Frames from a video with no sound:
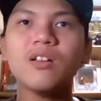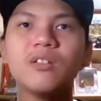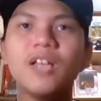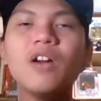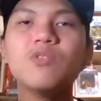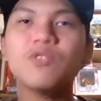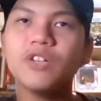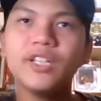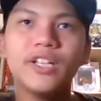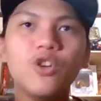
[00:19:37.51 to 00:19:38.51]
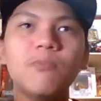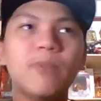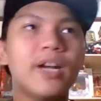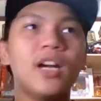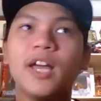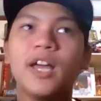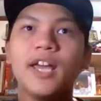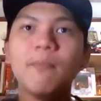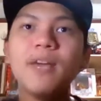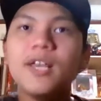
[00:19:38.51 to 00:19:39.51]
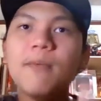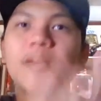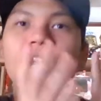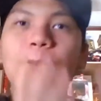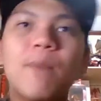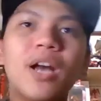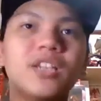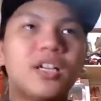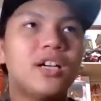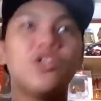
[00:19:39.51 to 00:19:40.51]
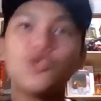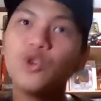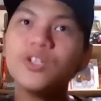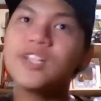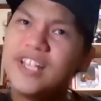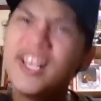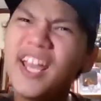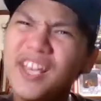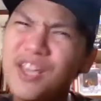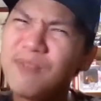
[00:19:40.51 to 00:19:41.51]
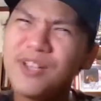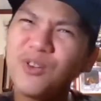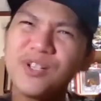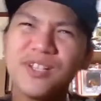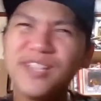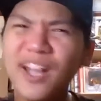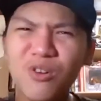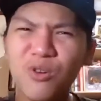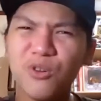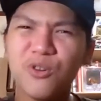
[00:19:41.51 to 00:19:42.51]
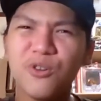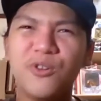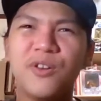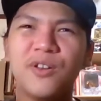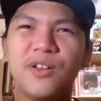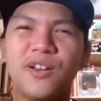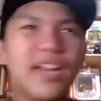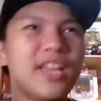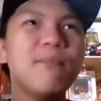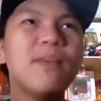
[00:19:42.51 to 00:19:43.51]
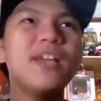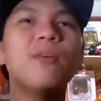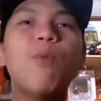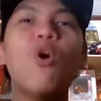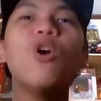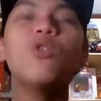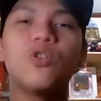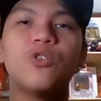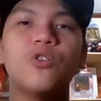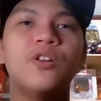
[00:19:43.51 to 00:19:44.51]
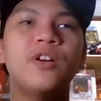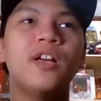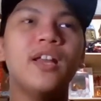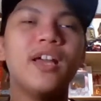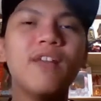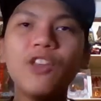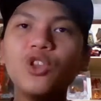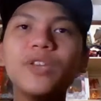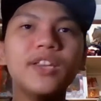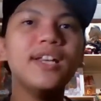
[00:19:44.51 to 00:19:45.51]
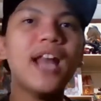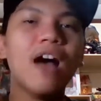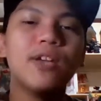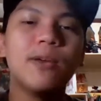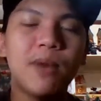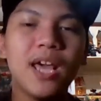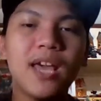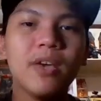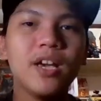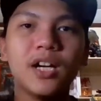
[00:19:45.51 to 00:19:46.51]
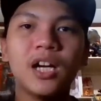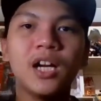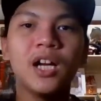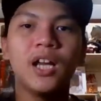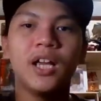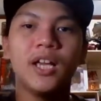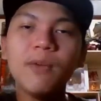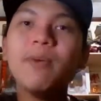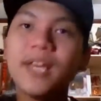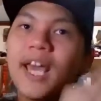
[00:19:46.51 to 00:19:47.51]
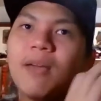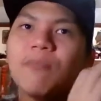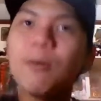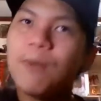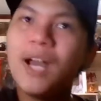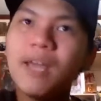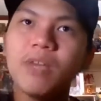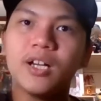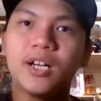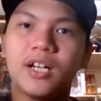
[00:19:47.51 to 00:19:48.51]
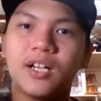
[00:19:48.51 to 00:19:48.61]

Tyrese was already a good player, he made him become better. Georges Niang, he made Georges Niang look good. Like he made the ball look good. Like even though they didn't have a playmaker, He became the playmaker.